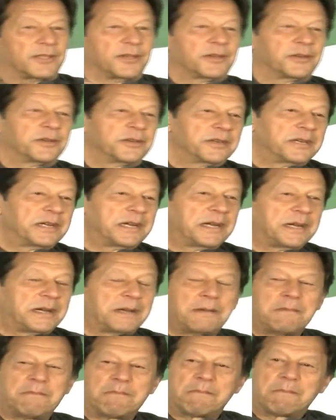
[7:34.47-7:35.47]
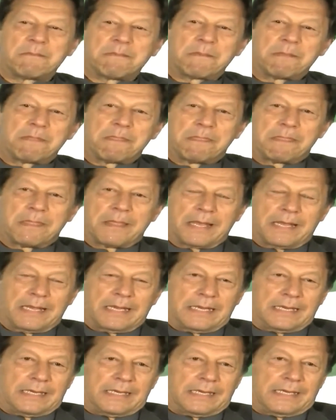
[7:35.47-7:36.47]
So
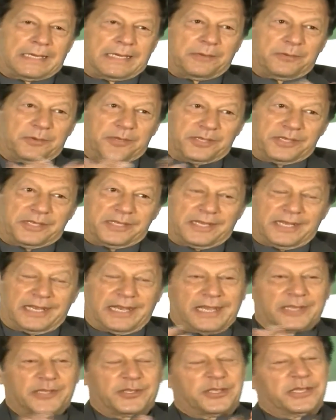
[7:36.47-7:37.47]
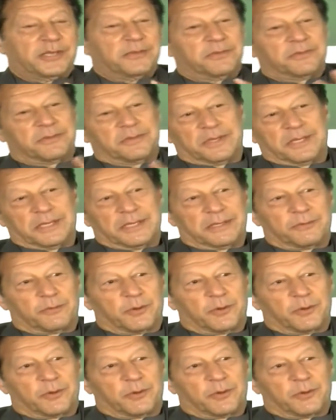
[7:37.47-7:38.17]
it was actually